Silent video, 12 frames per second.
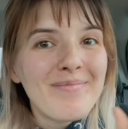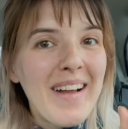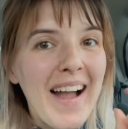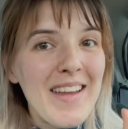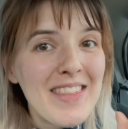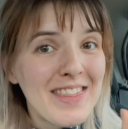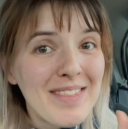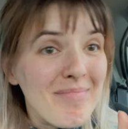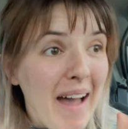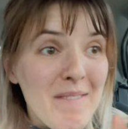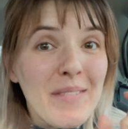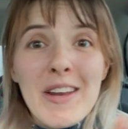
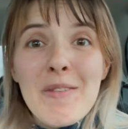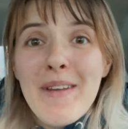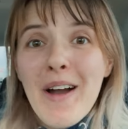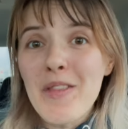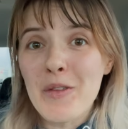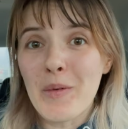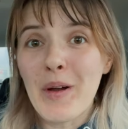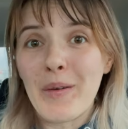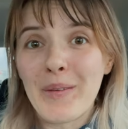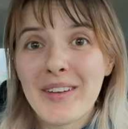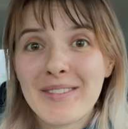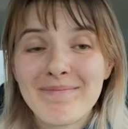I'm gonna be on the
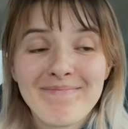road.